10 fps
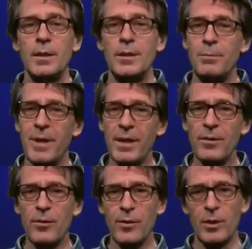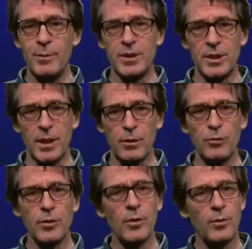The main theorem
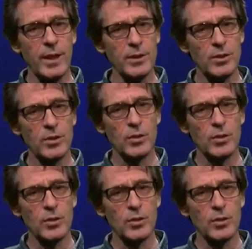itself rests